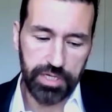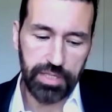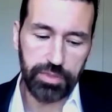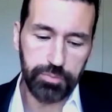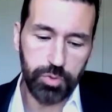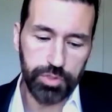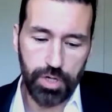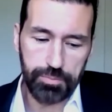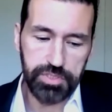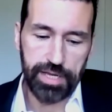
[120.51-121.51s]
to get them to
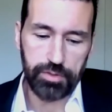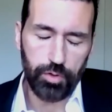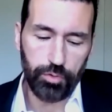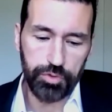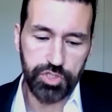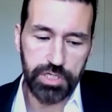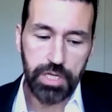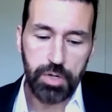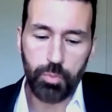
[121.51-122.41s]
adopt technology